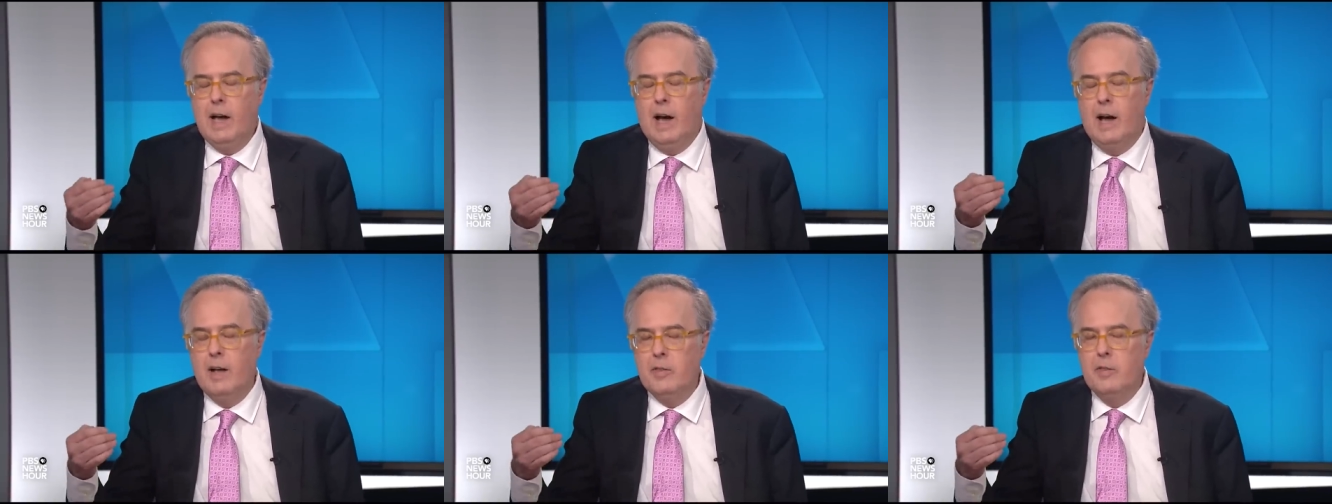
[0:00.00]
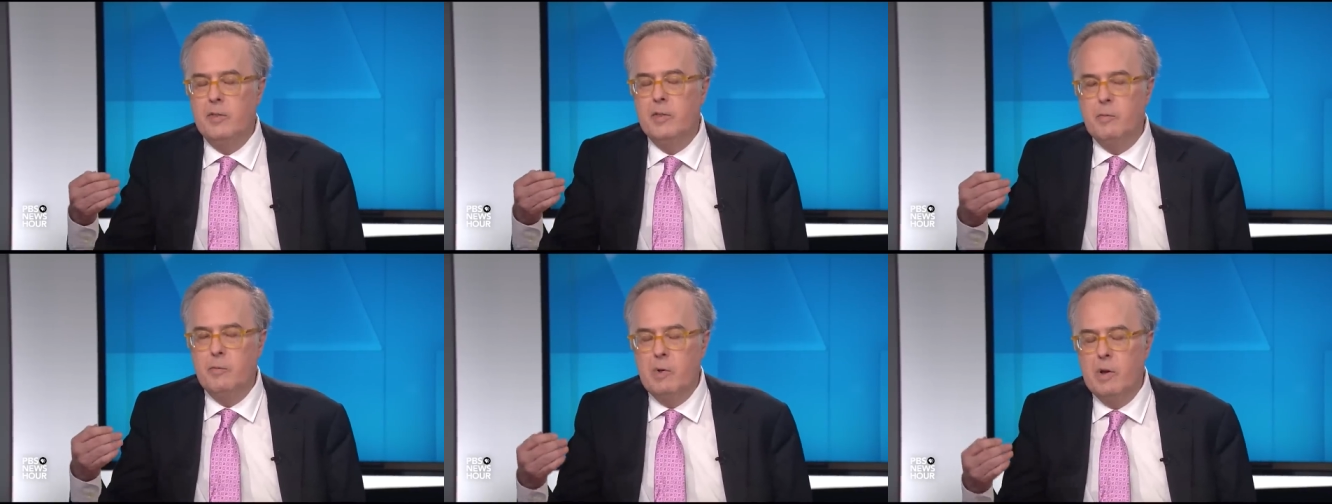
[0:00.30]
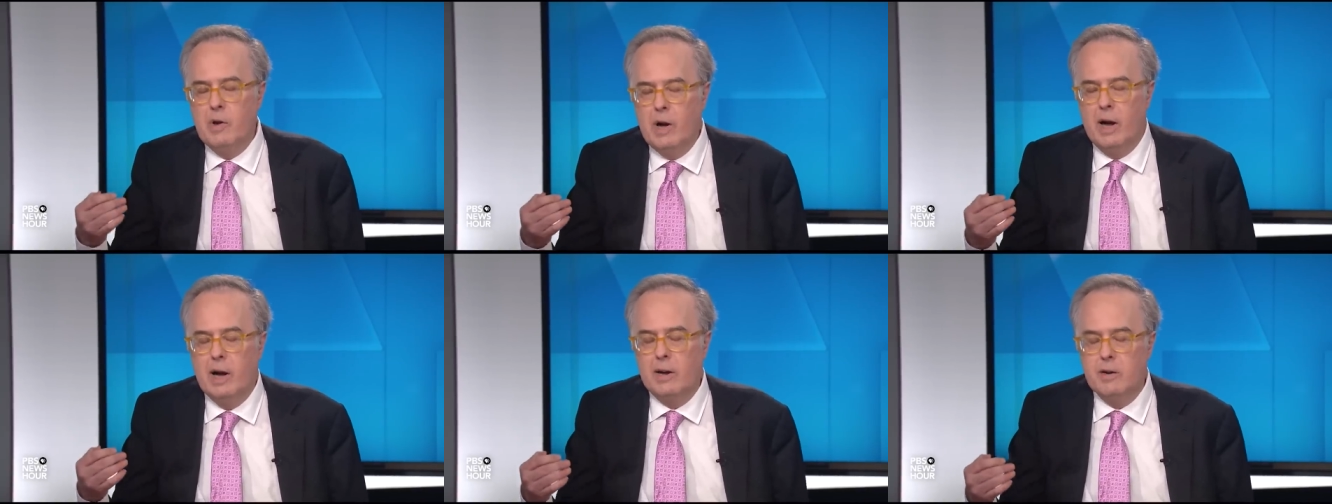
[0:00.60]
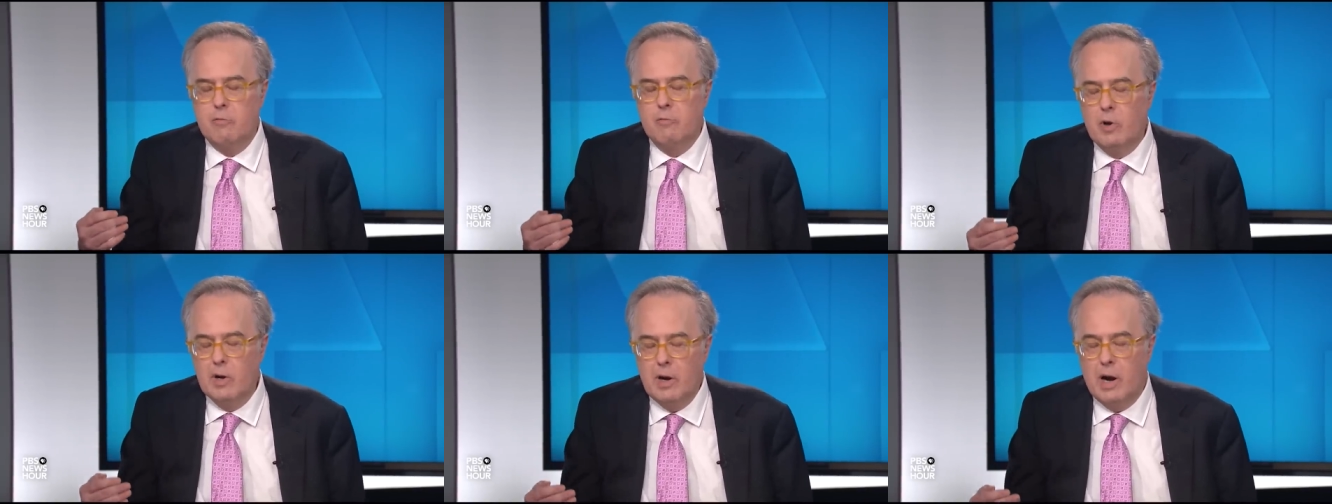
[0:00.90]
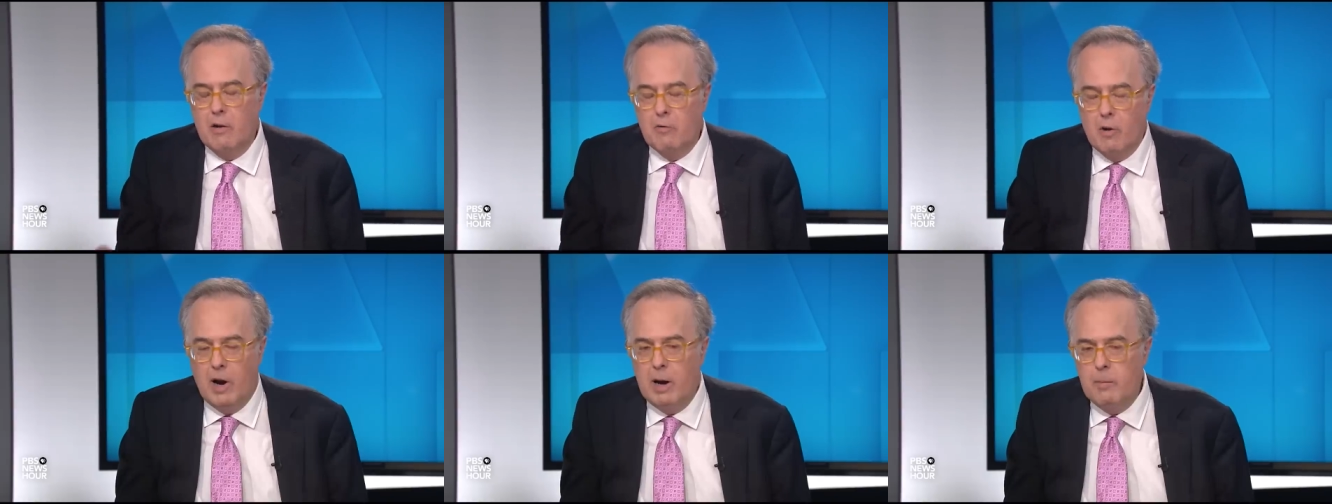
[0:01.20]
on, on
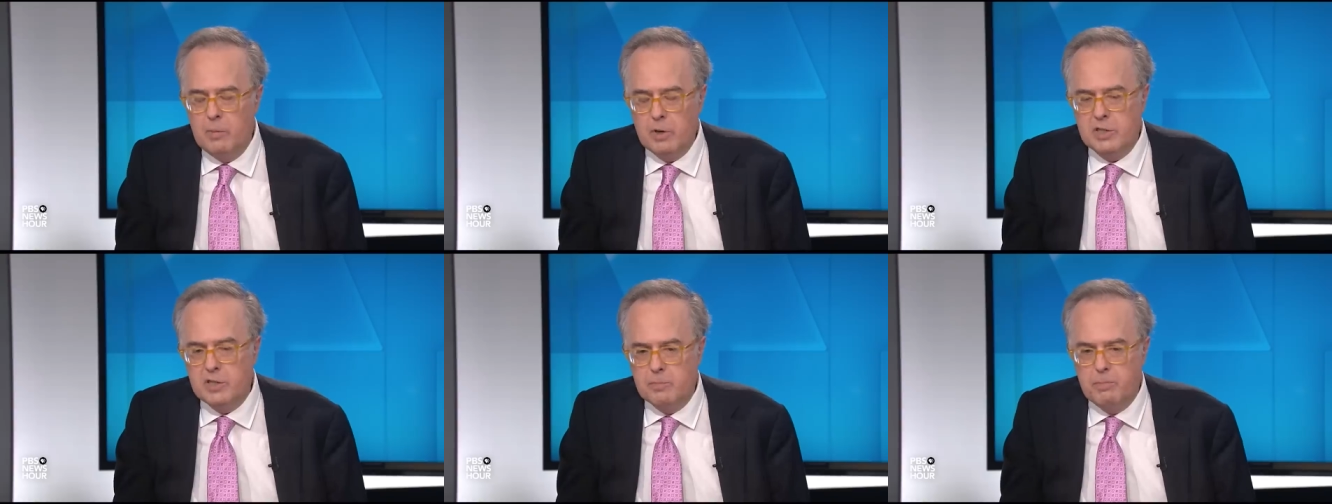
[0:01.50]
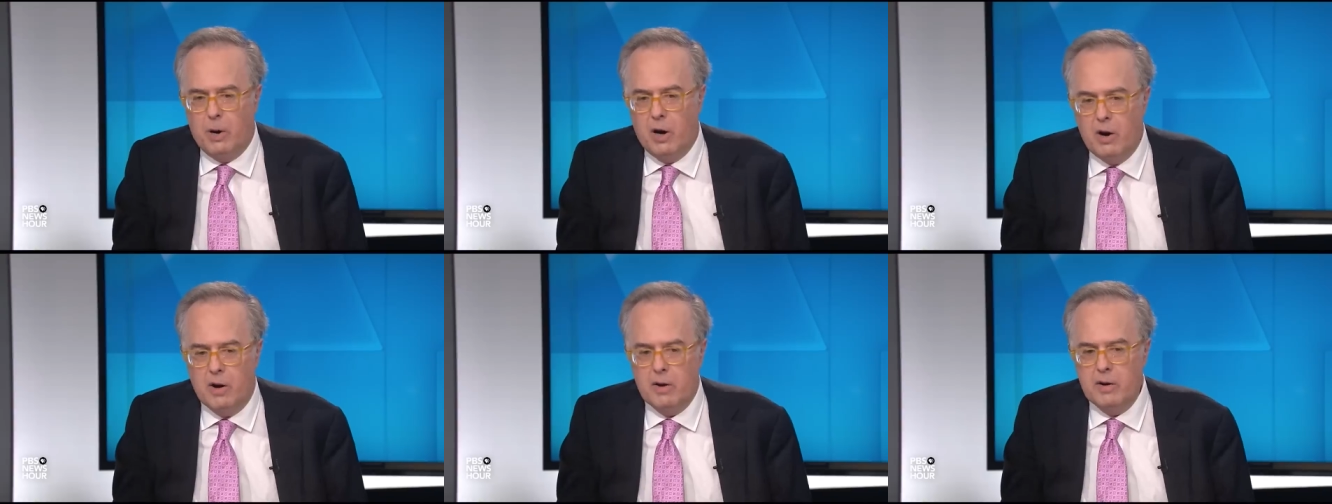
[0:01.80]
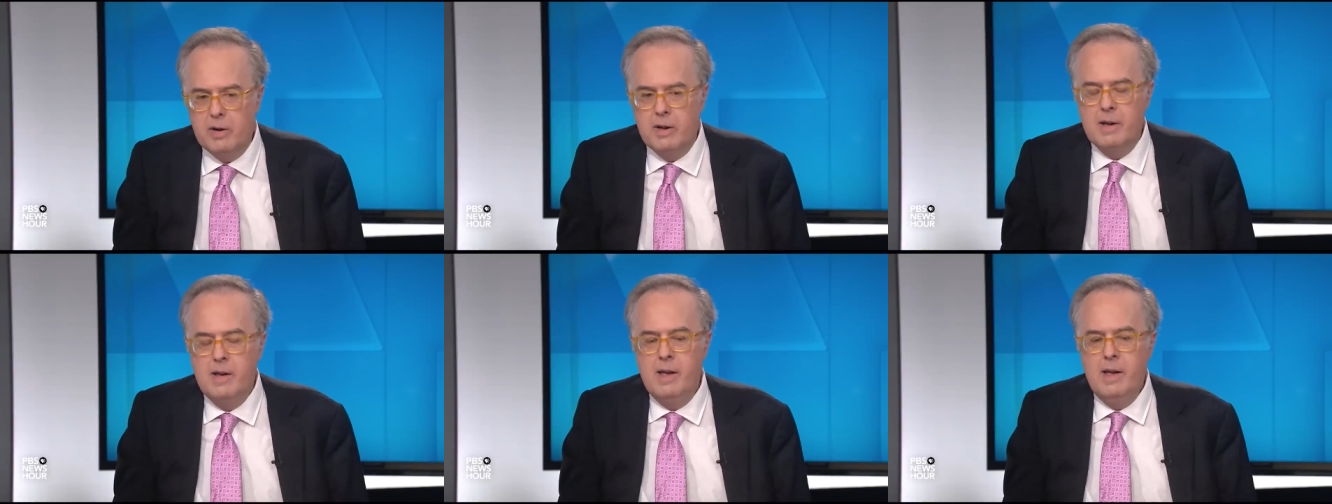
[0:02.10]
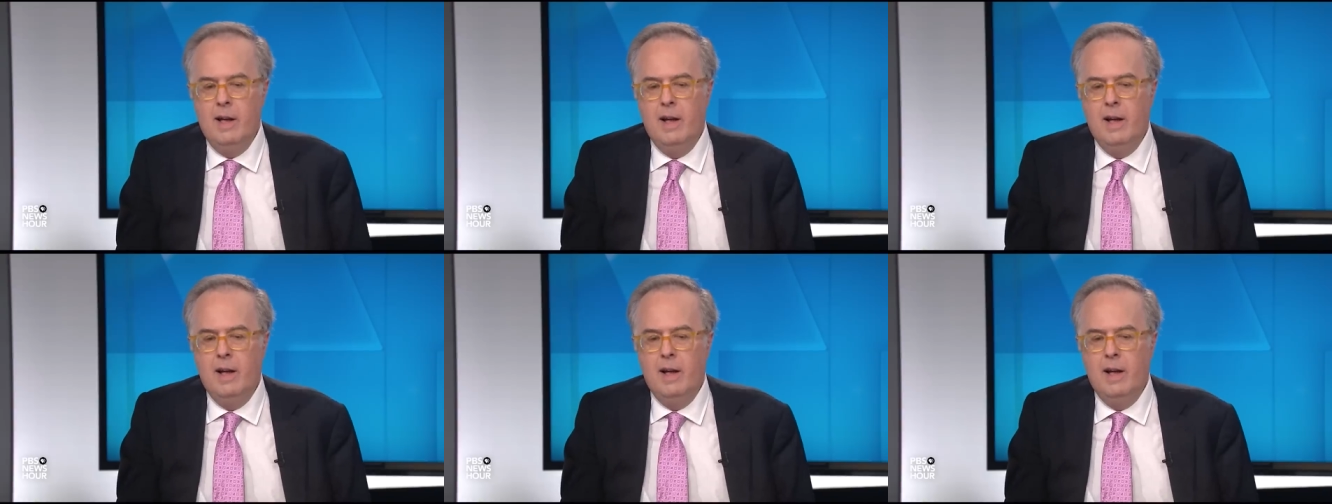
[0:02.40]
Robert's part